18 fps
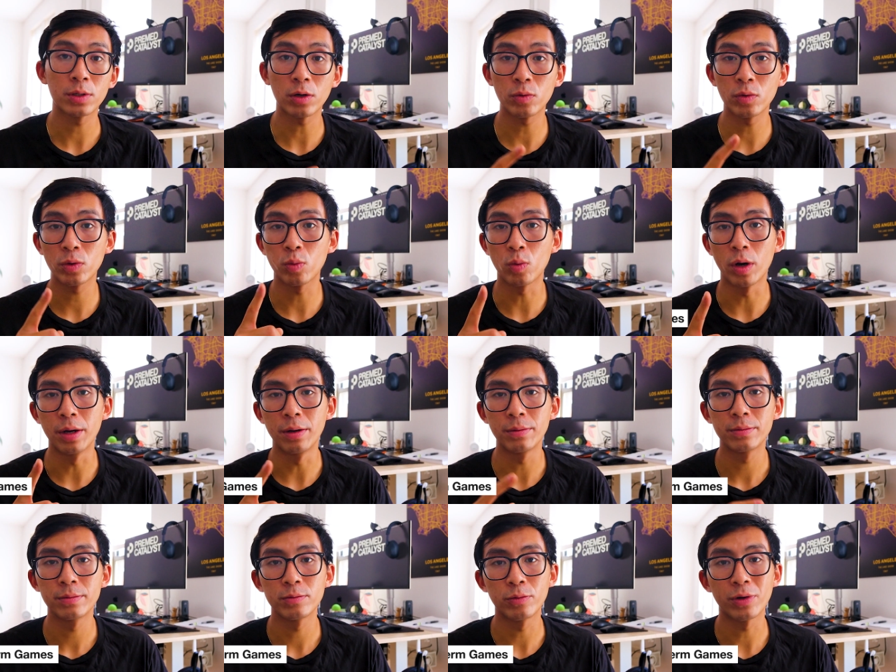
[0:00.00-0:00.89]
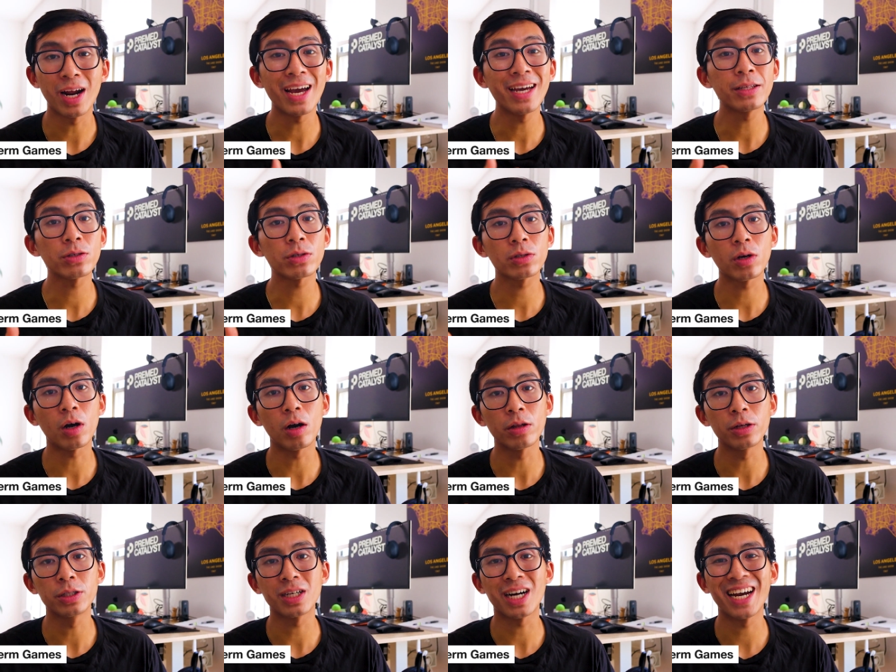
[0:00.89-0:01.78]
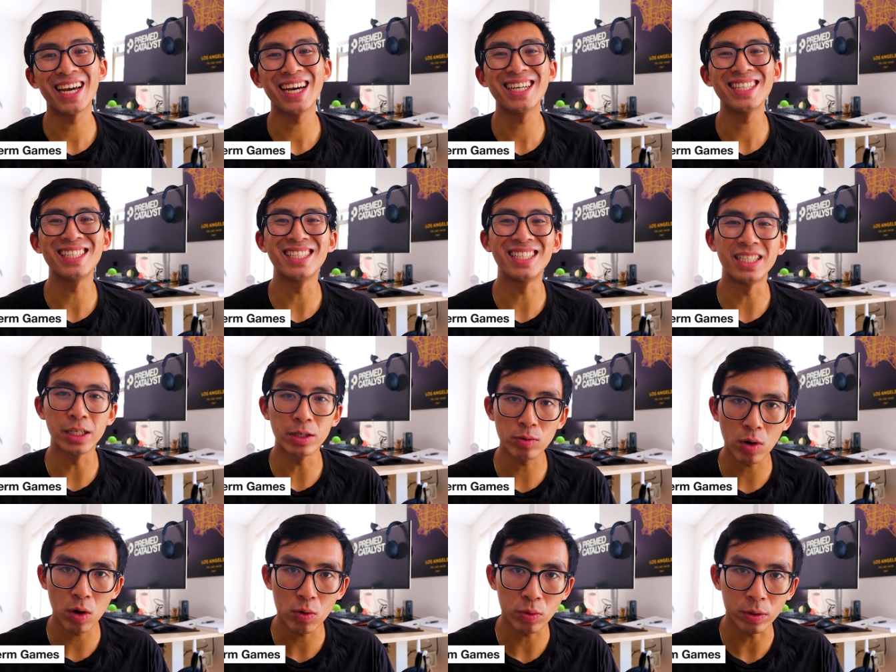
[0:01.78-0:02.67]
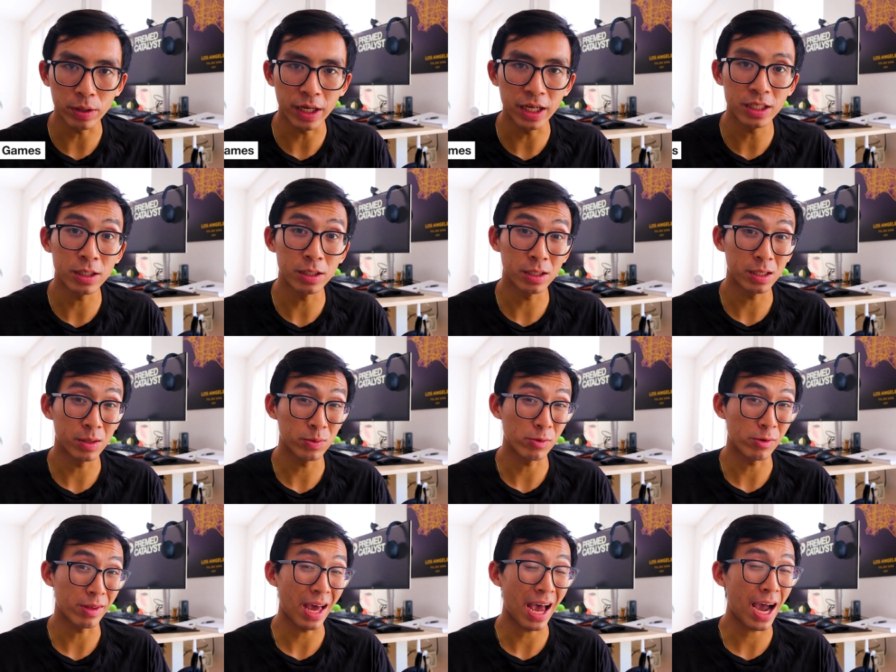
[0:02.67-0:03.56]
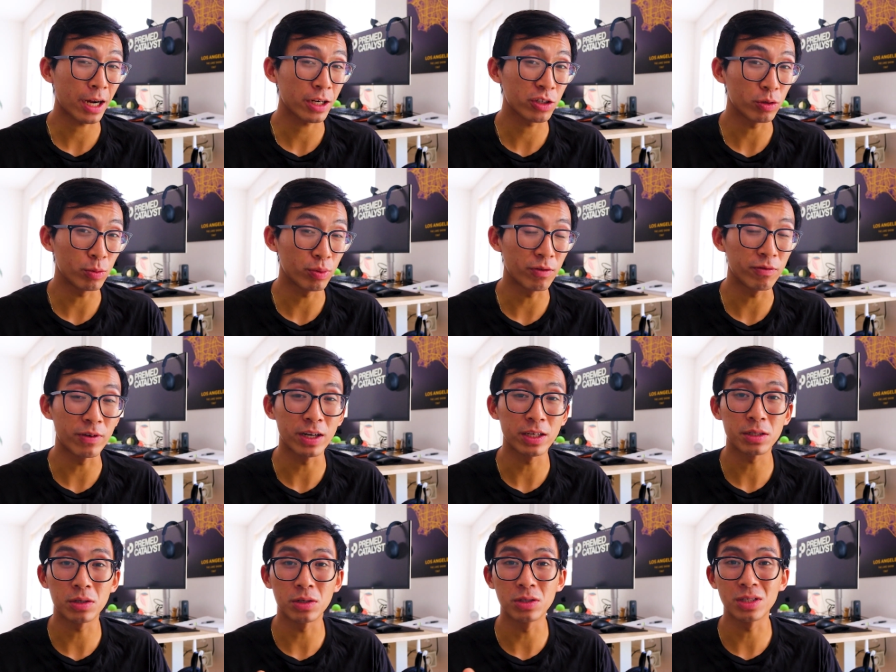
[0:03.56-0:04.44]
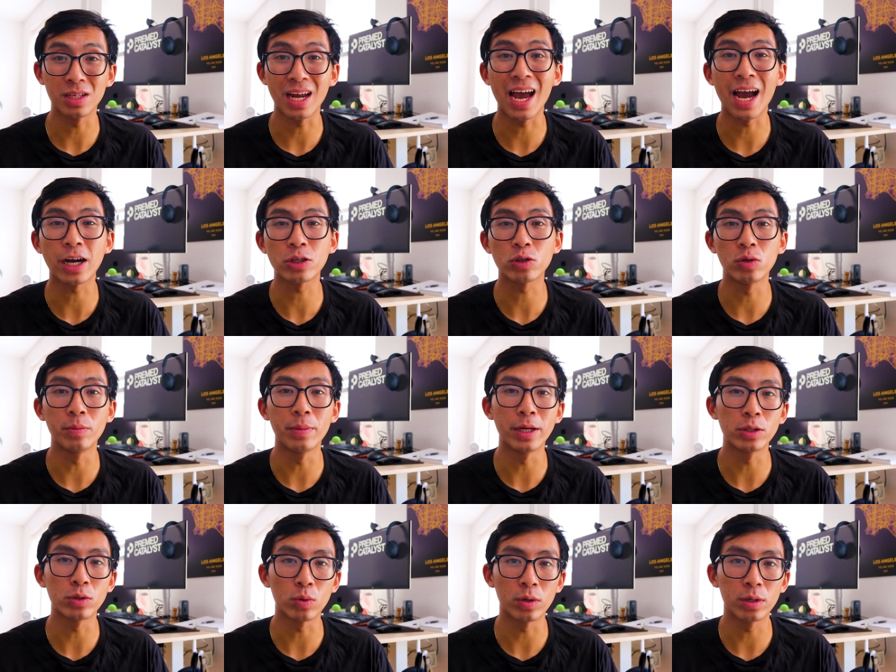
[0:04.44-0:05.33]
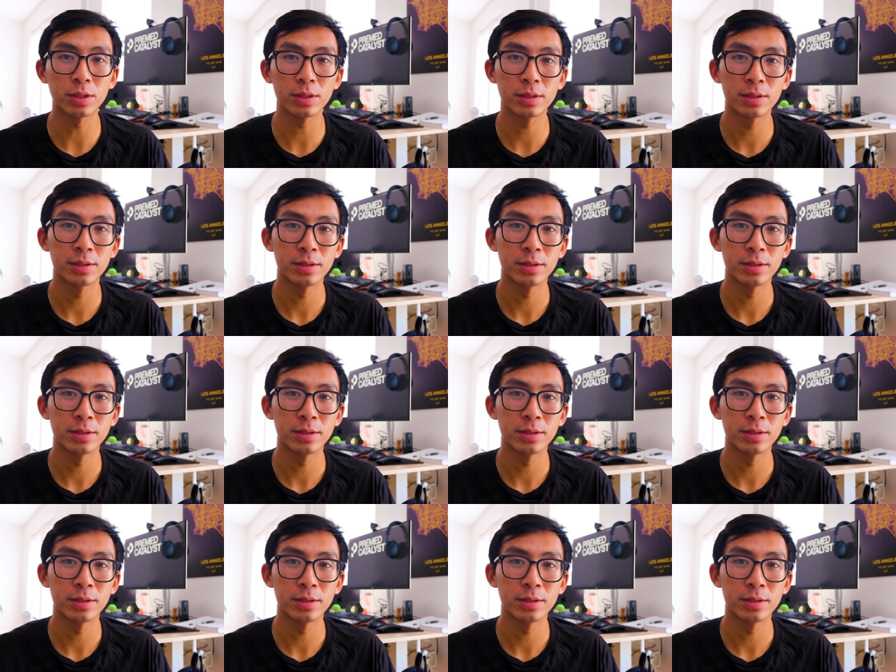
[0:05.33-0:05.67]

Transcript: Starting with one. When I entered college, I had zero relationships with actual professors and actual mentors.